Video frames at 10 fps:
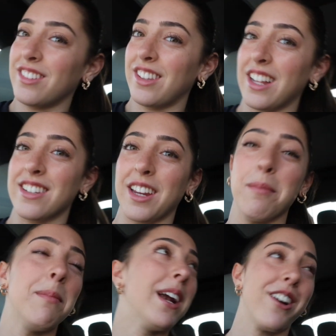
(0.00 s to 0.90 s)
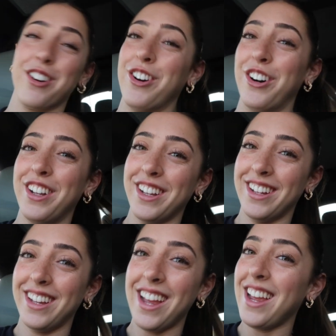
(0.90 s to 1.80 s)
that's like a miracle.
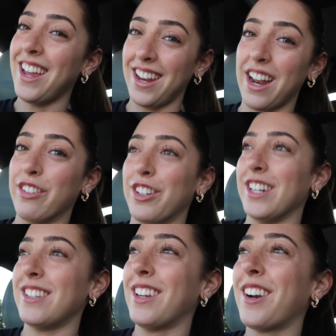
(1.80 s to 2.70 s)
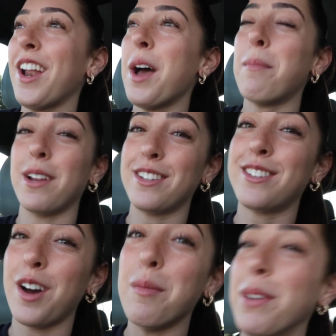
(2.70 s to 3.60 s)
It never rains here, but it's so